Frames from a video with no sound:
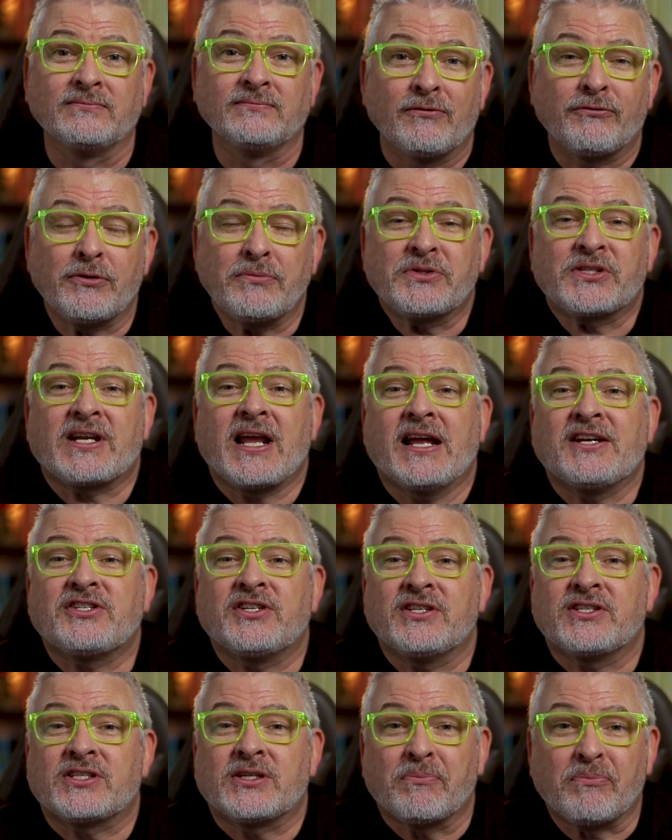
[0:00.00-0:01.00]
From
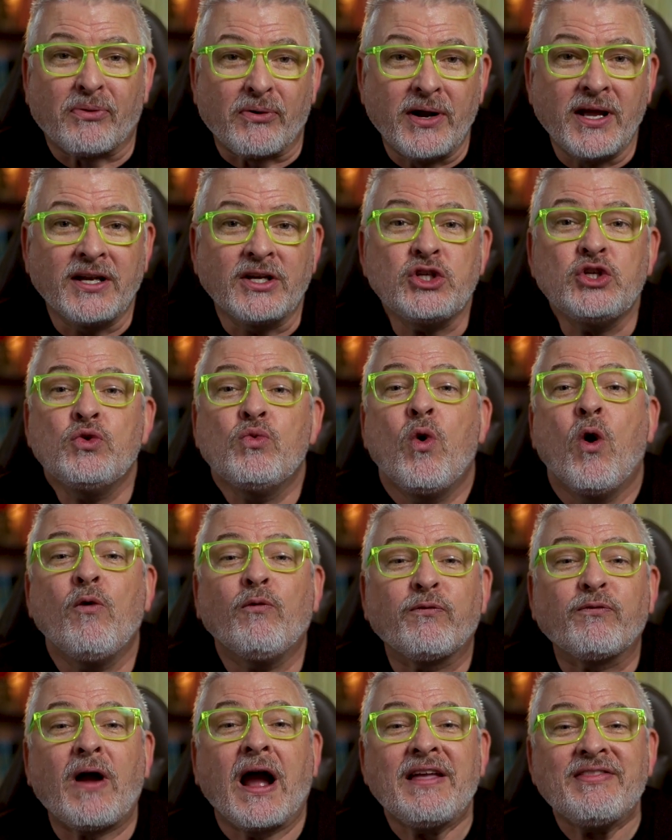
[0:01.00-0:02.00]
sketches to print, you
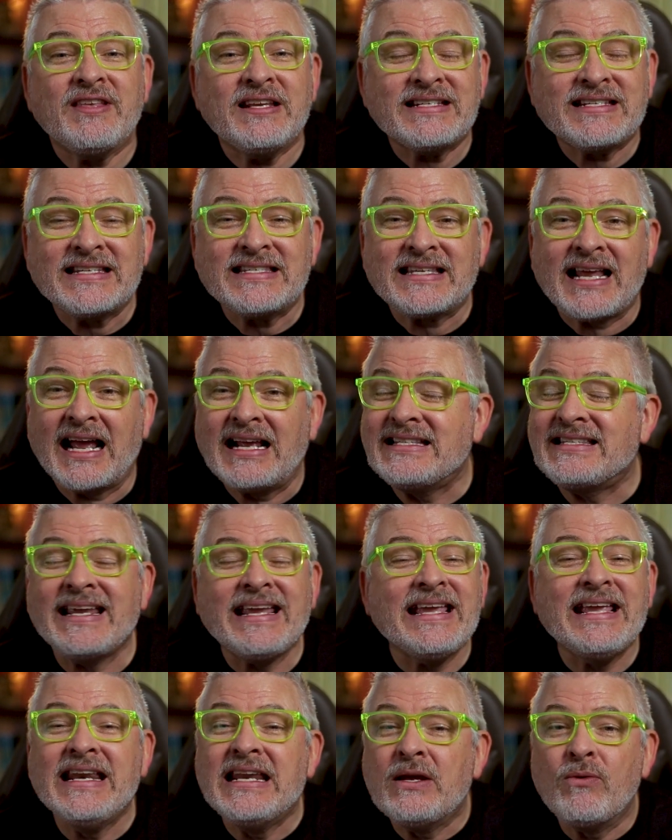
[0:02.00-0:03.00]
won't find these designs
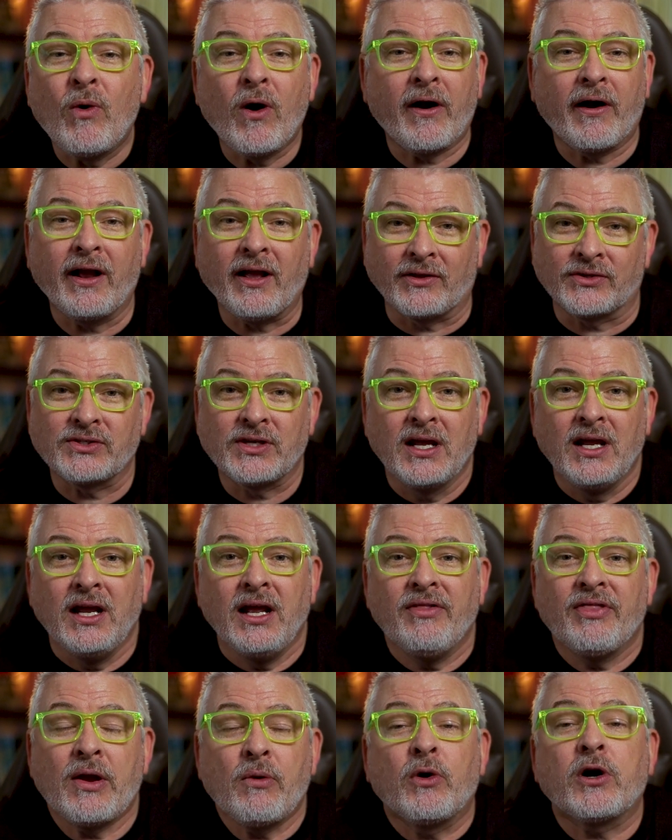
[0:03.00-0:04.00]
anywhere else.
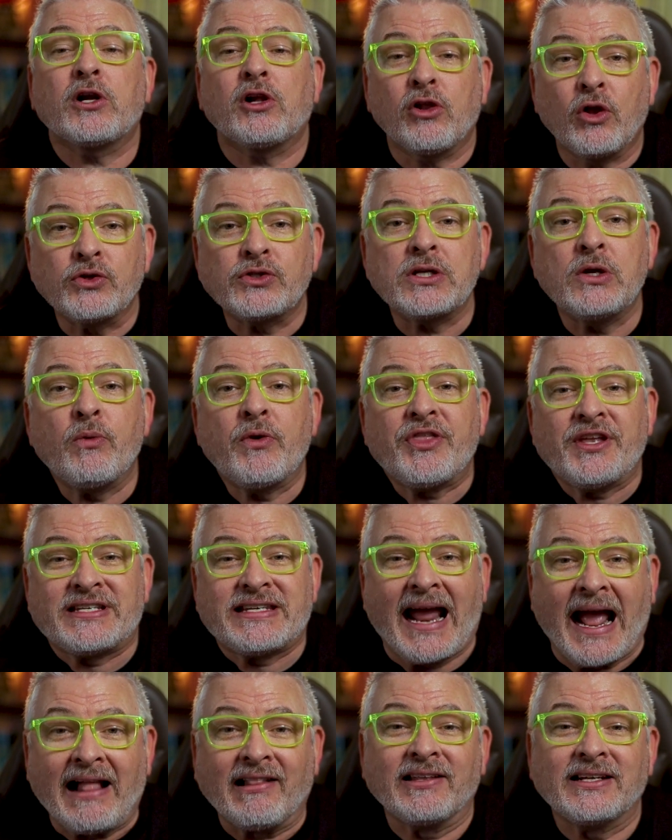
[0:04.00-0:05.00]
They work closely with a
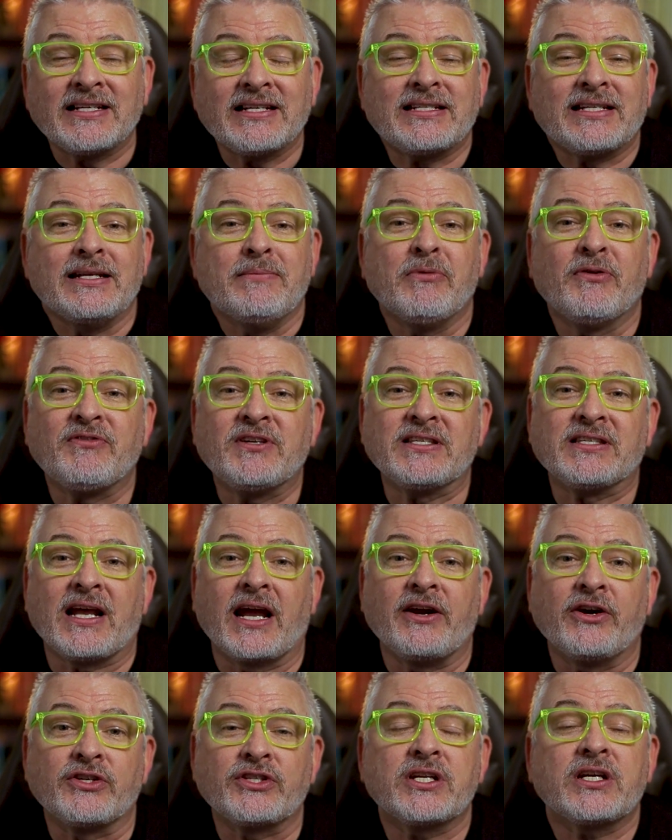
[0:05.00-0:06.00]
talented team of
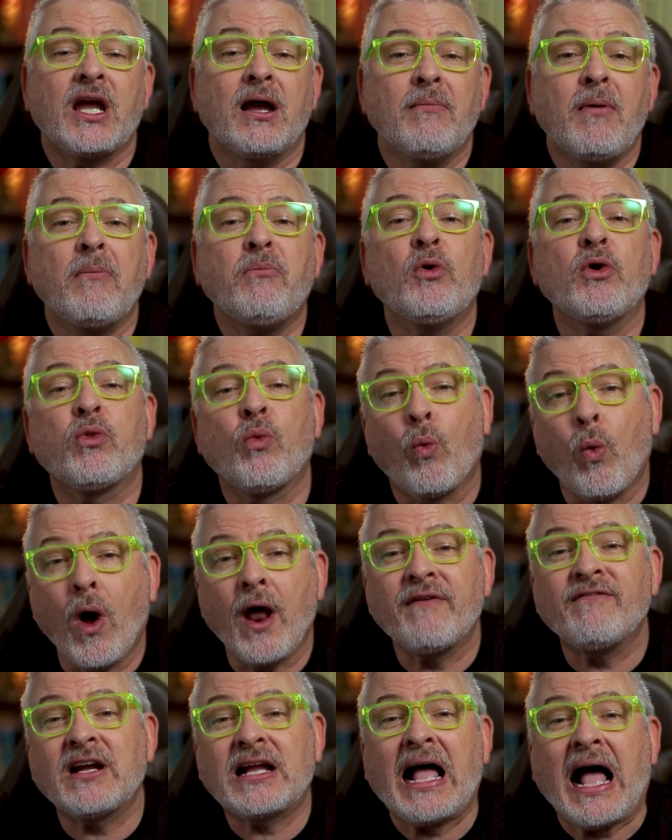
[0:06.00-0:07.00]
designers to come up with
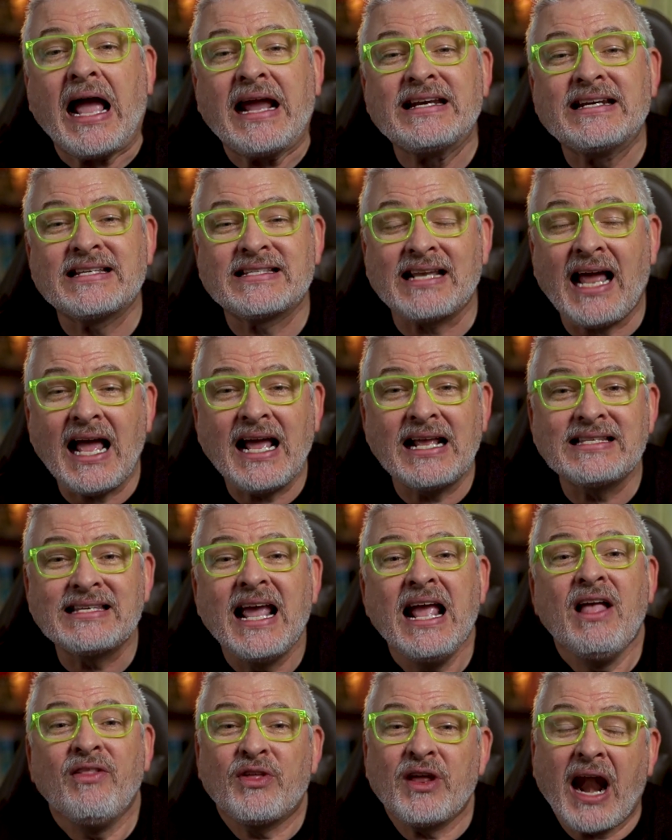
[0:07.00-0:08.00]
one-of-a-kind designs
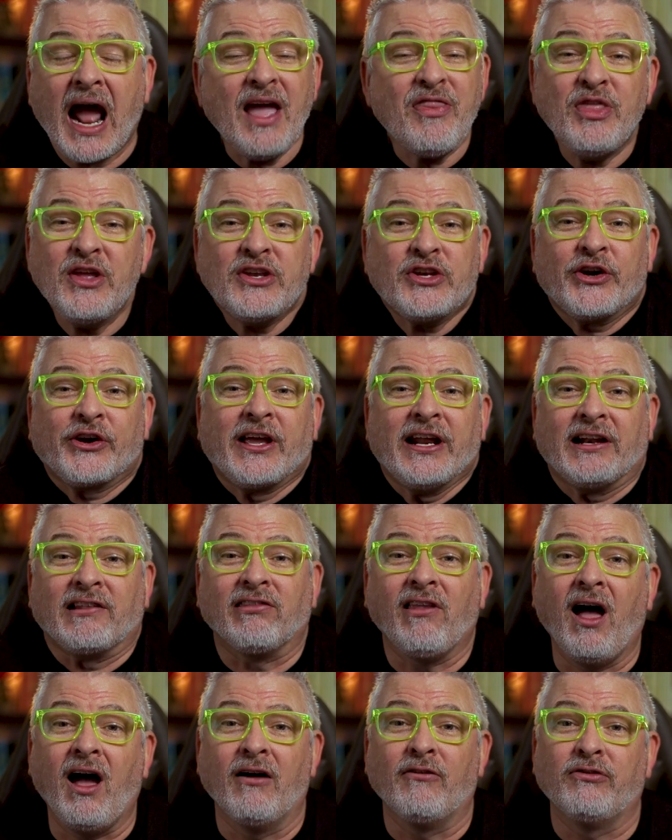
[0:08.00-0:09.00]
that I think you're going to
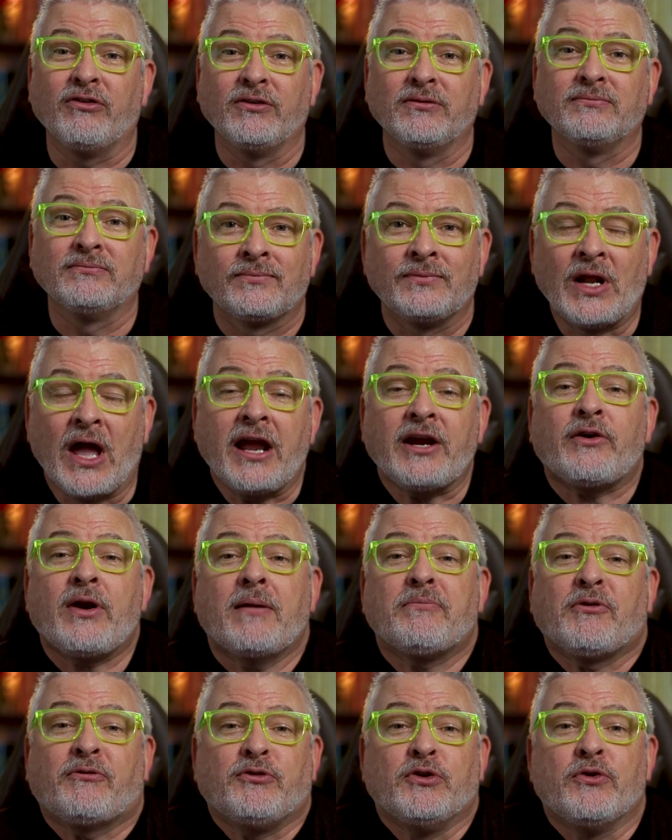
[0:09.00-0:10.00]
love. Now, I
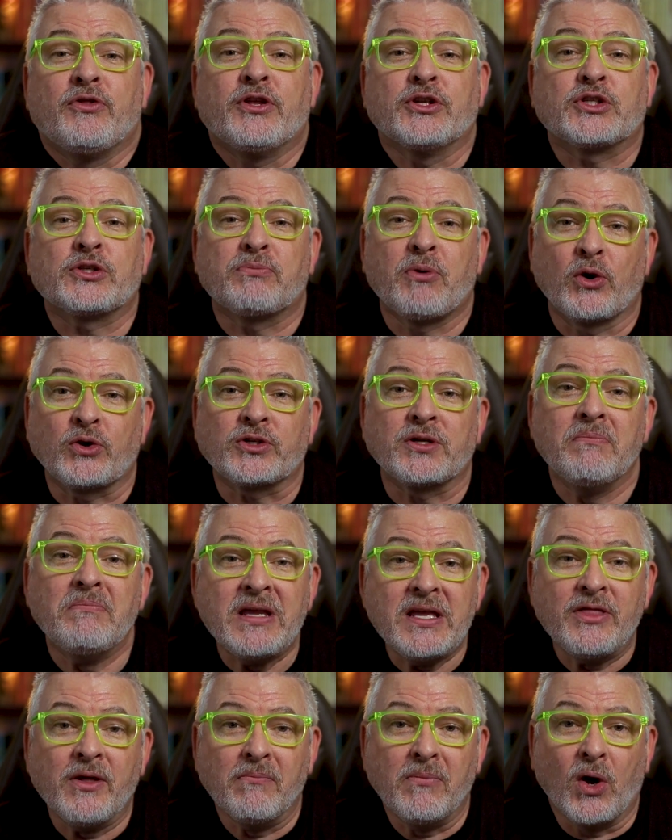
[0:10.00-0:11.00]
grabbed a few that spoke to
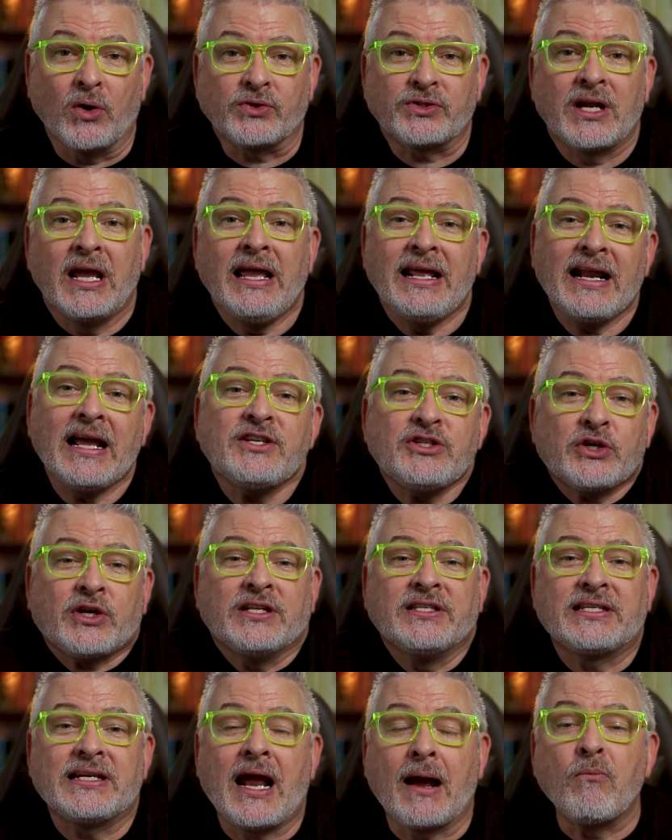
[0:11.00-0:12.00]
me the most. And as you
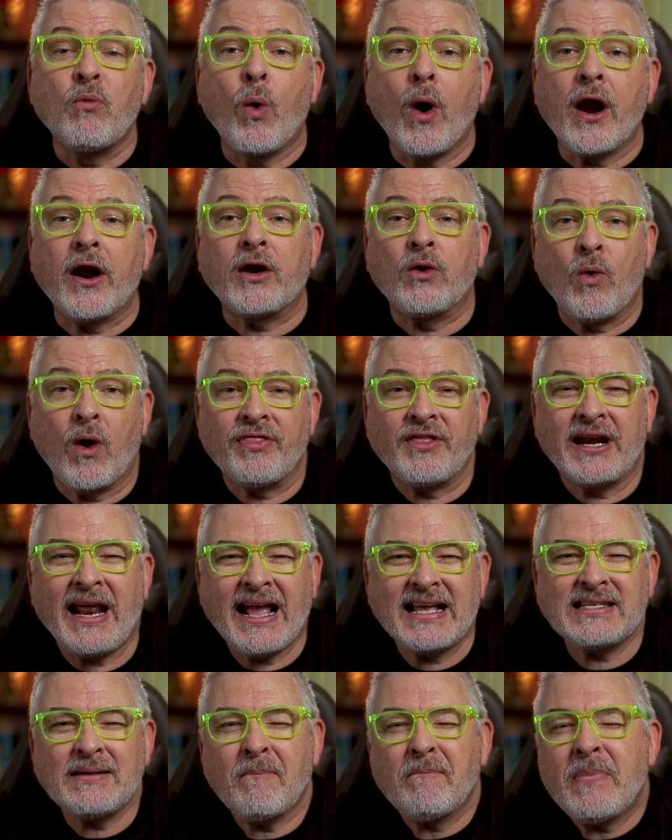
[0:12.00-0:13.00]
can see, I'm wearing one that
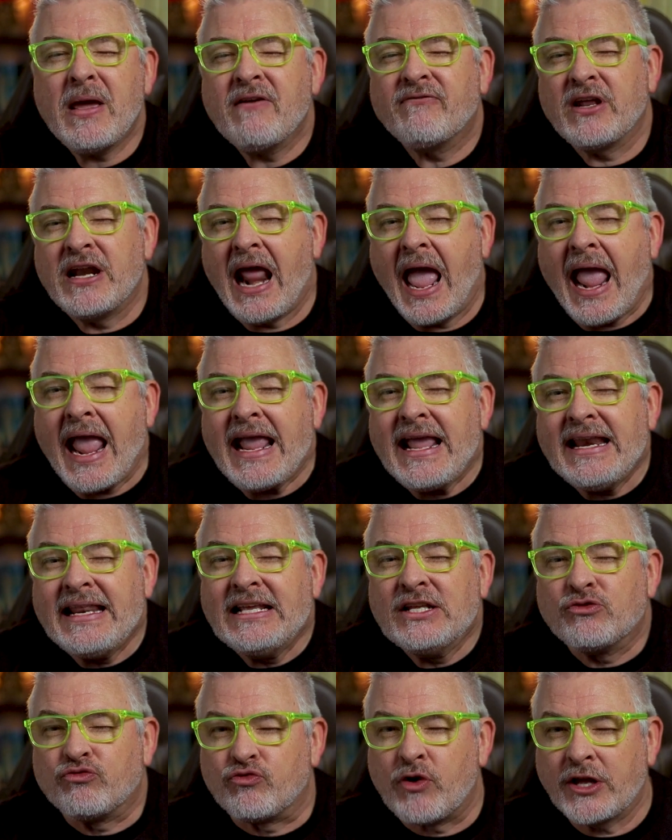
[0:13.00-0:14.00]
has a bit of an
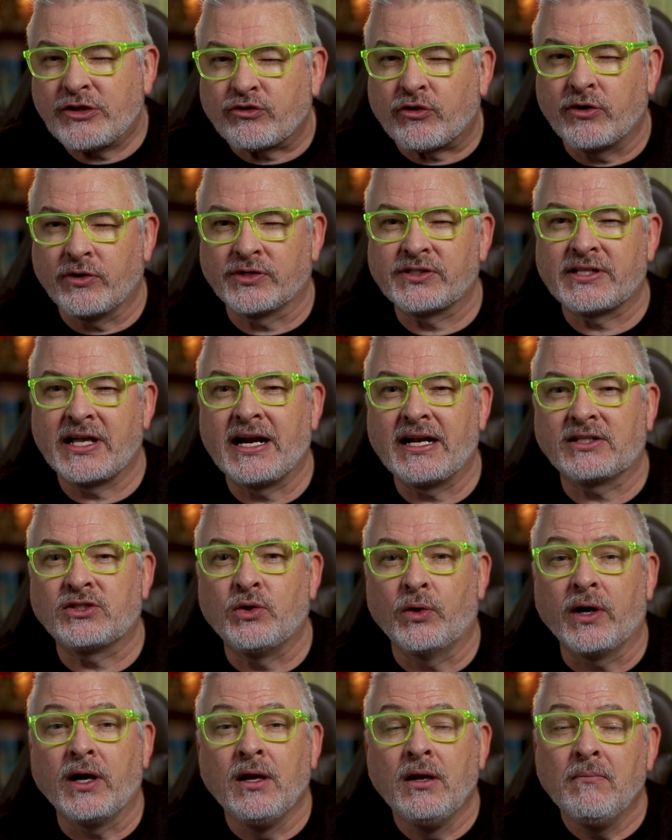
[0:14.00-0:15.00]
80s retro aesthetic
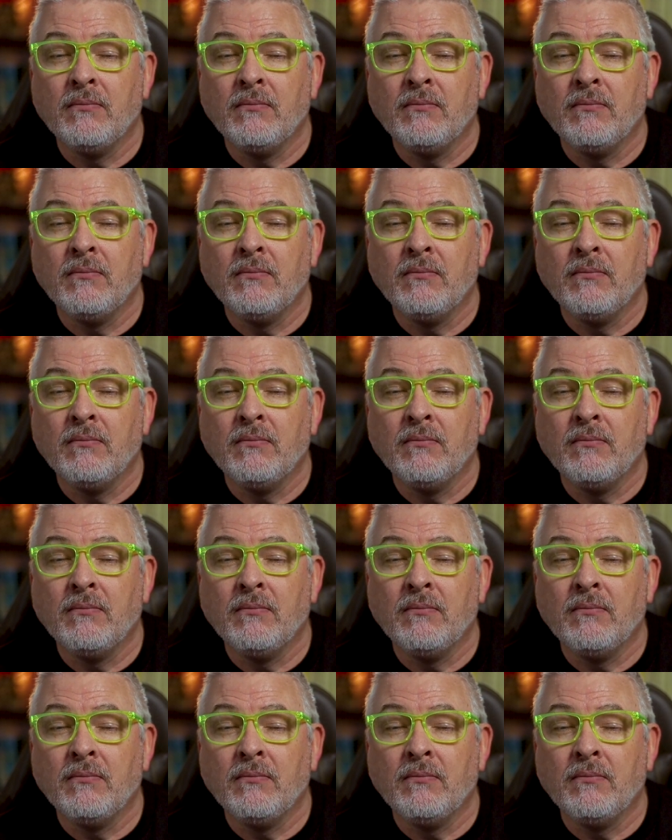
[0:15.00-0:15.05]
to it.